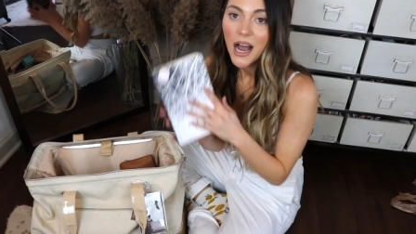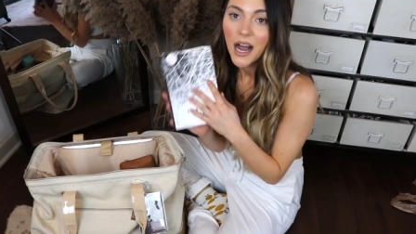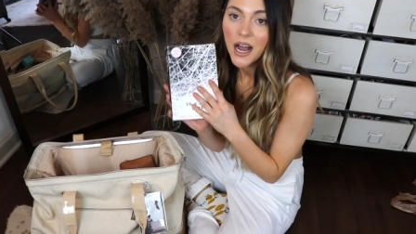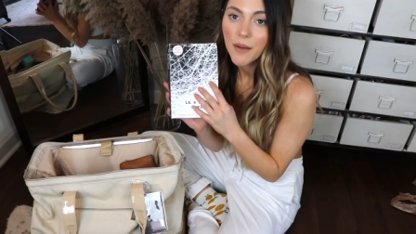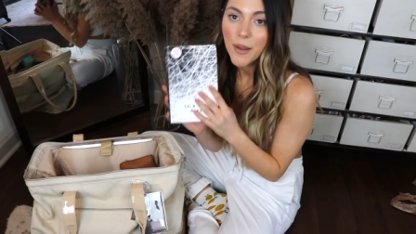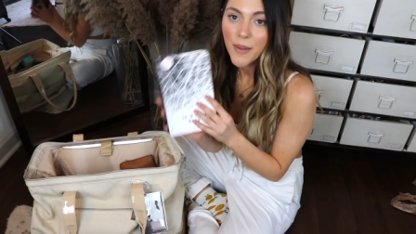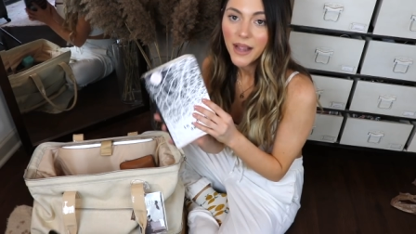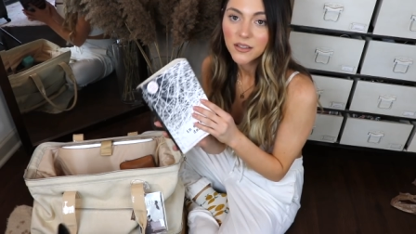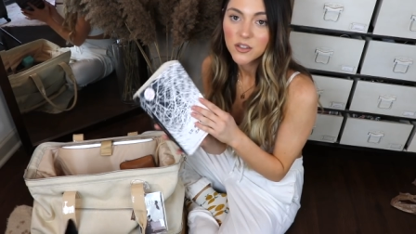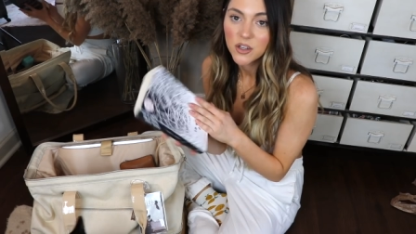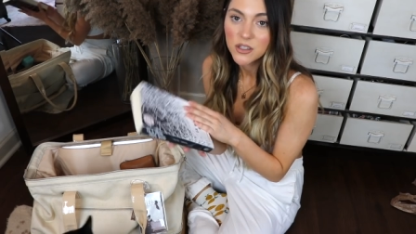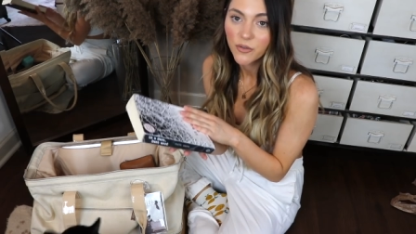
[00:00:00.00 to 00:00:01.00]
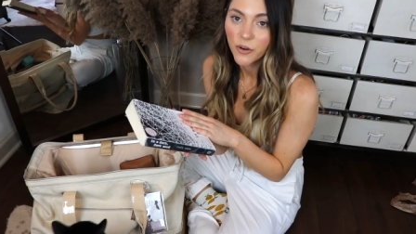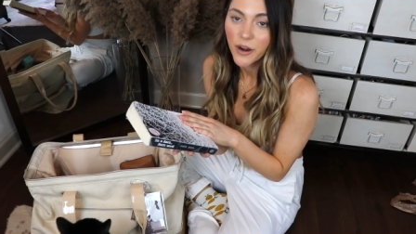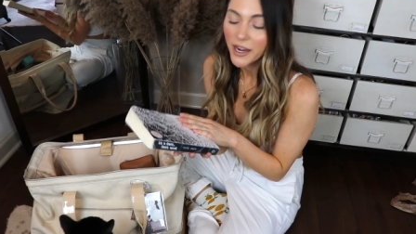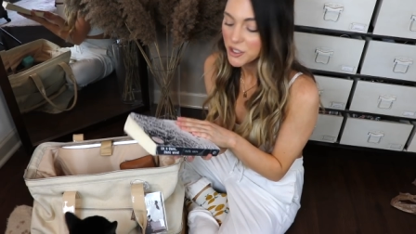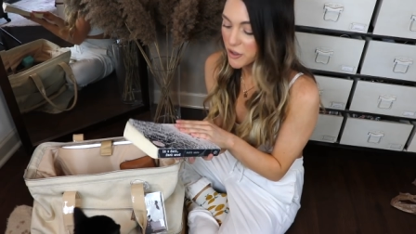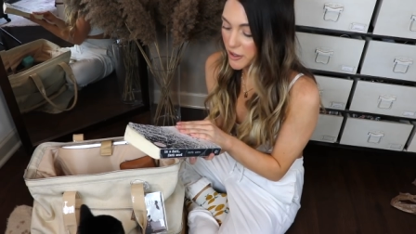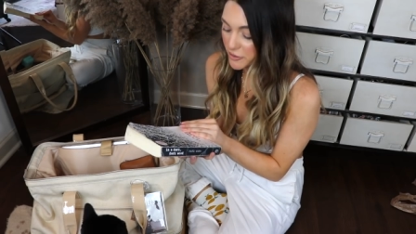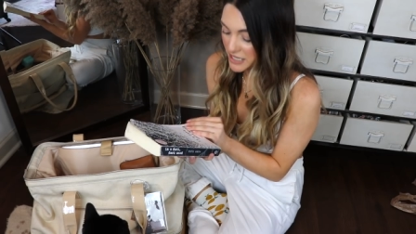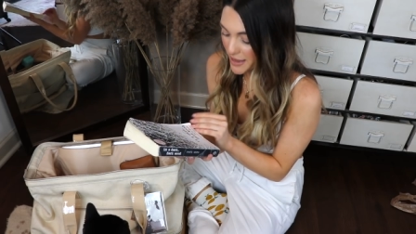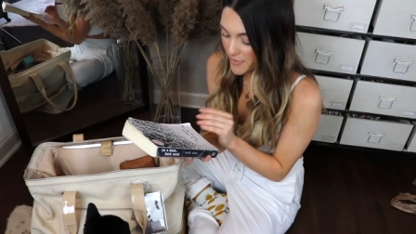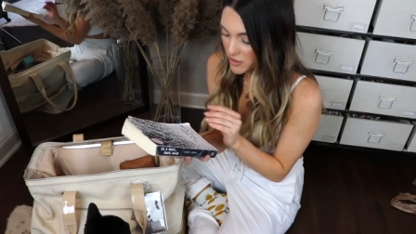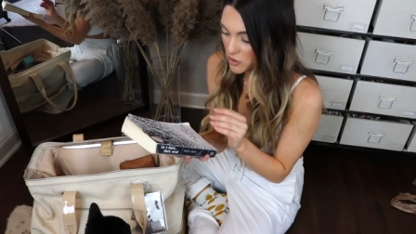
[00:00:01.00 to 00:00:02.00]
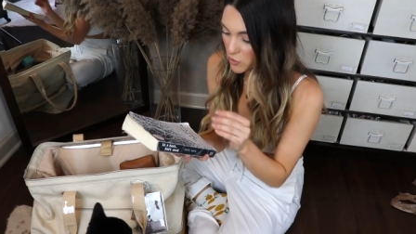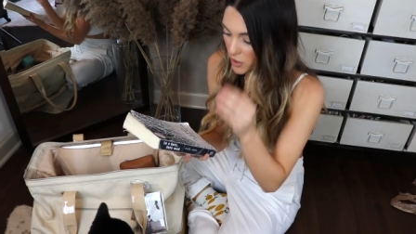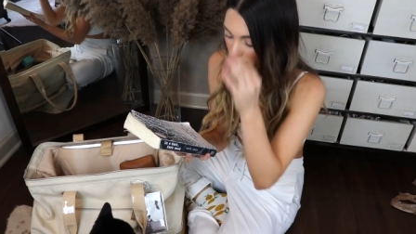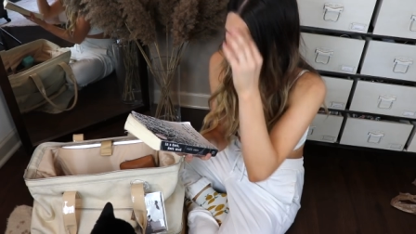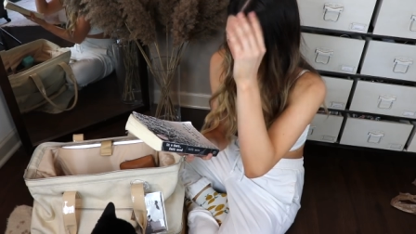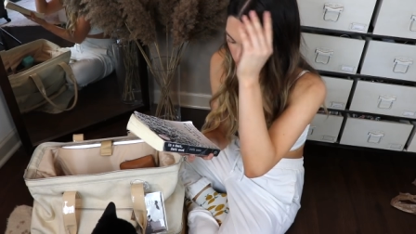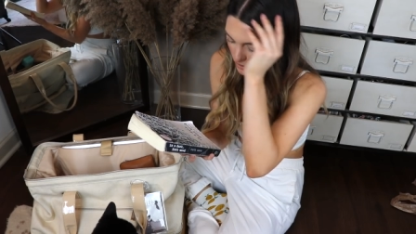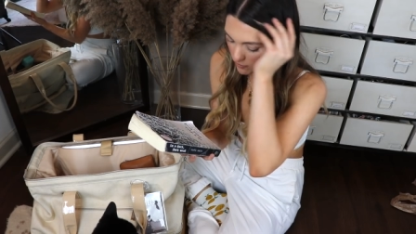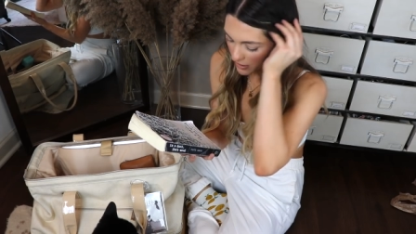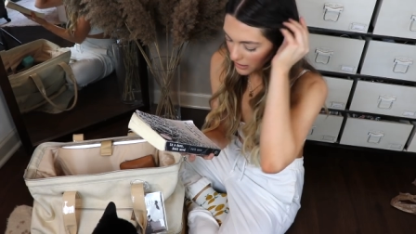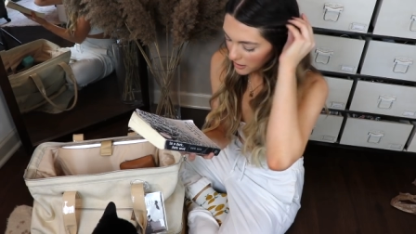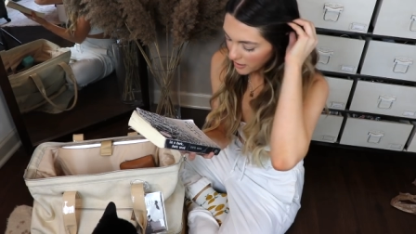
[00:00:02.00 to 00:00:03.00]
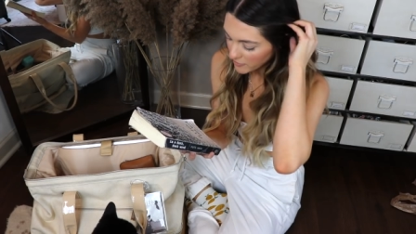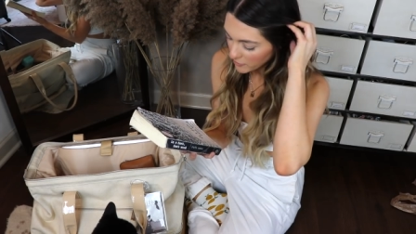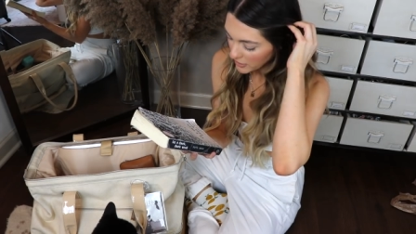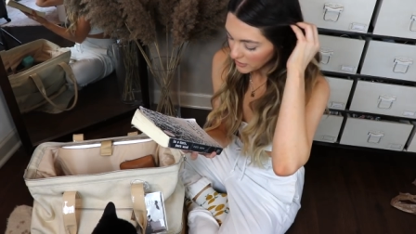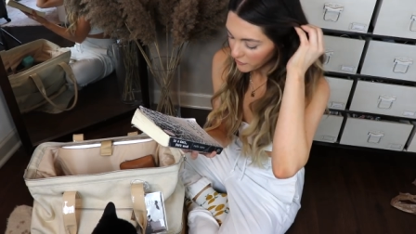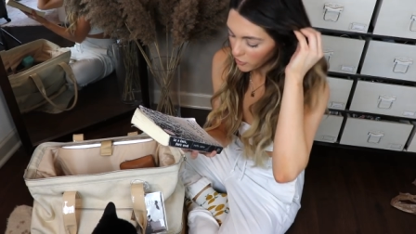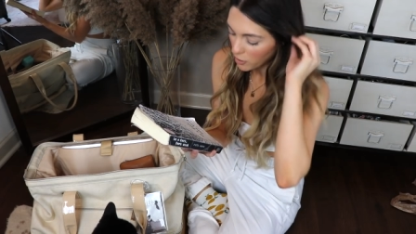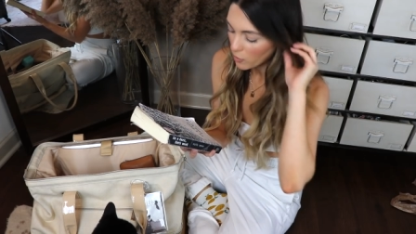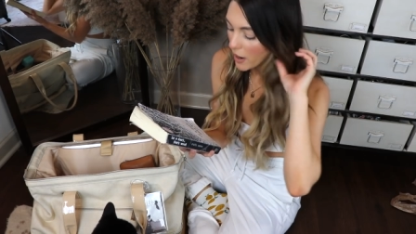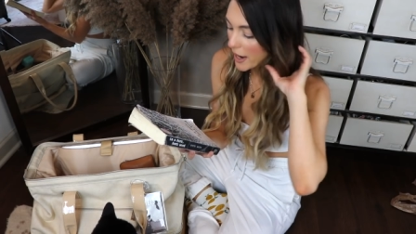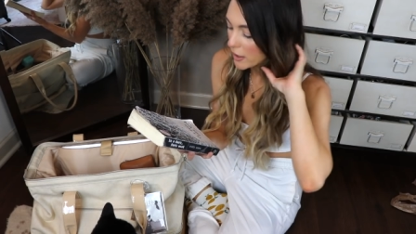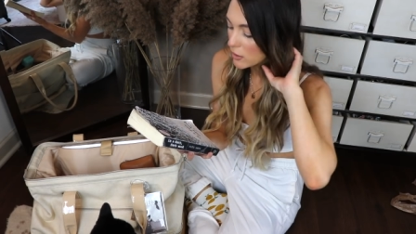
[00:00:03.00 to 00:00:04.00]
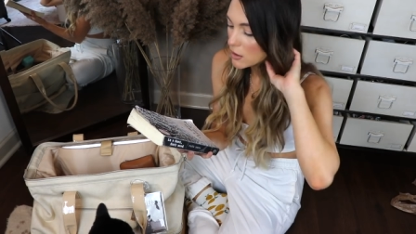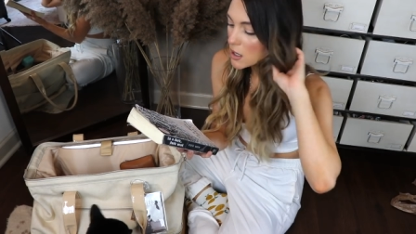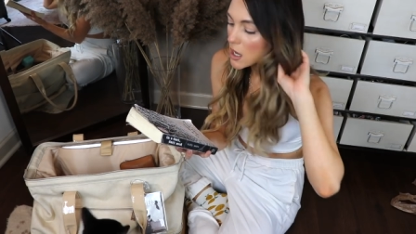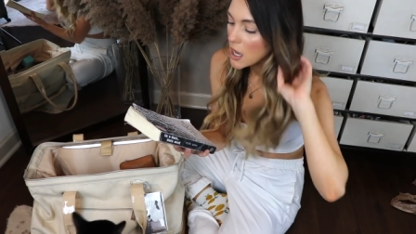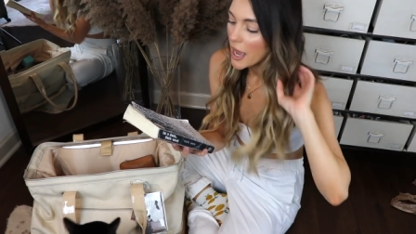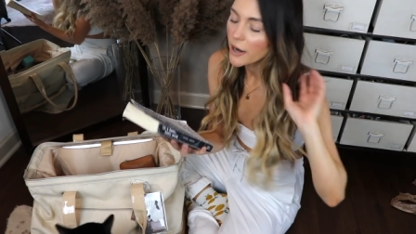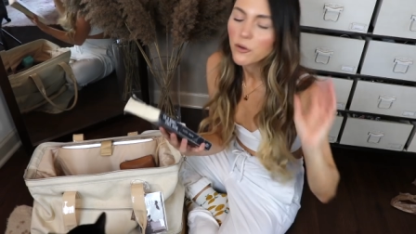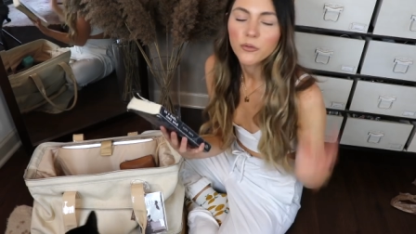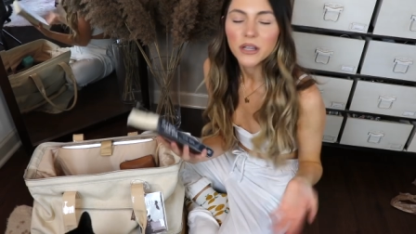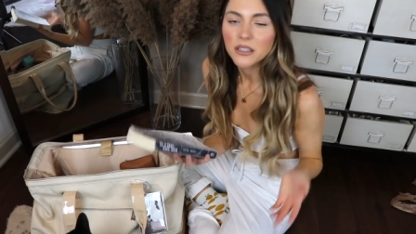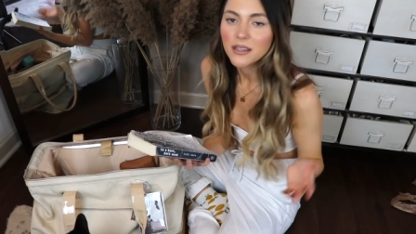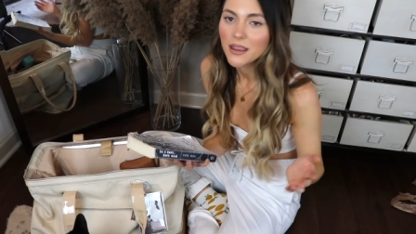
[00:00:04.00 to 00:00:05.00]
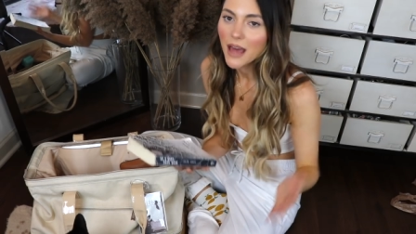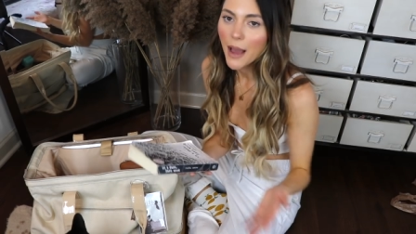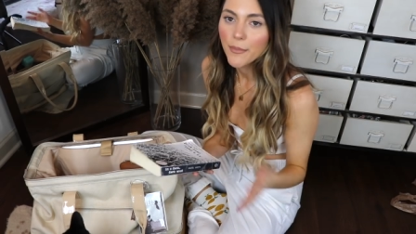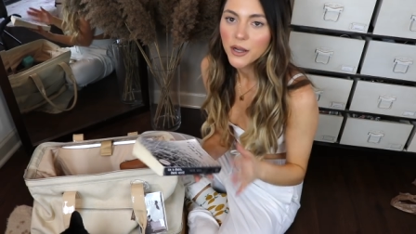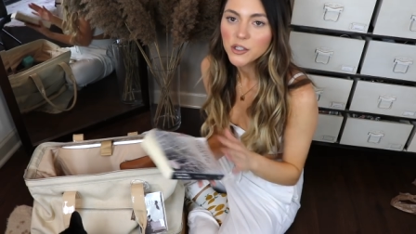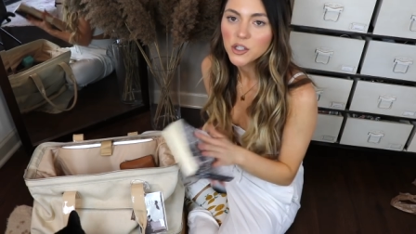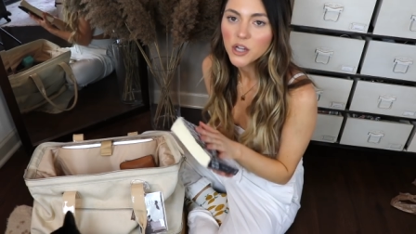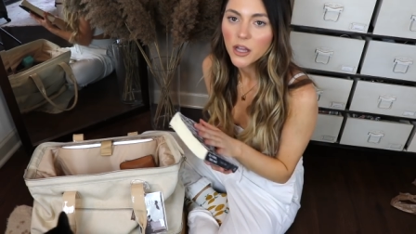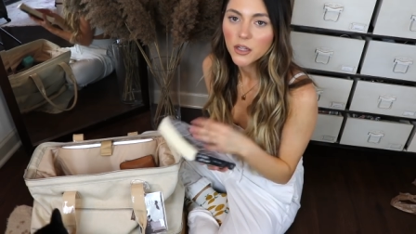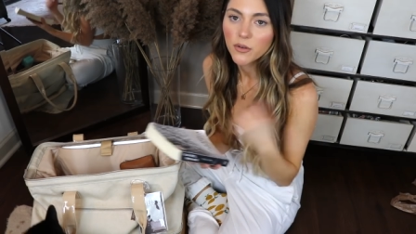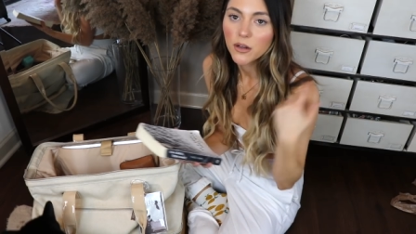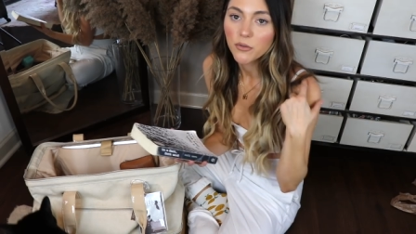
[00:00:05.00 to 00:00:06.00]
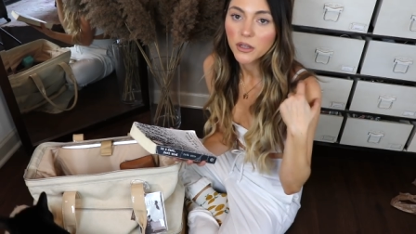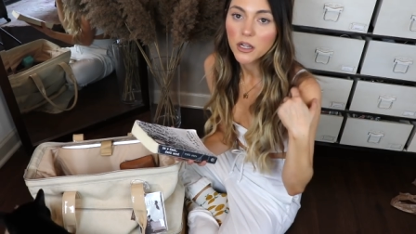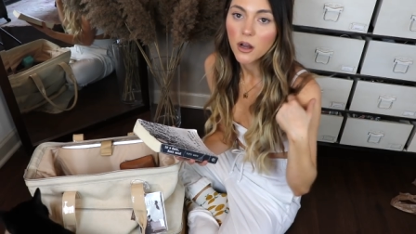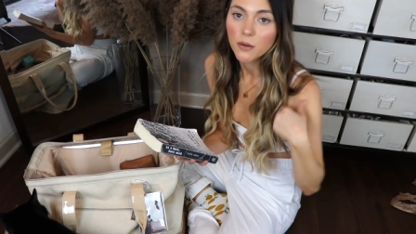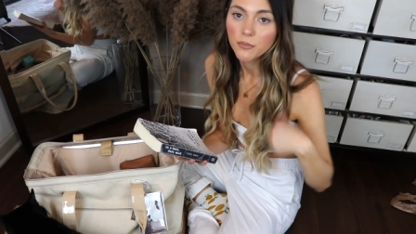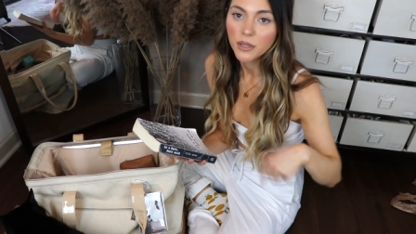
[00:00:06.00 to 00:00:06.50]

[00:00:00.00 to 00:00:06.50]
Um, I pack this just for extra entertainment. The one I'm currently reading I've been reading for a while. I don't read that much. I only read really on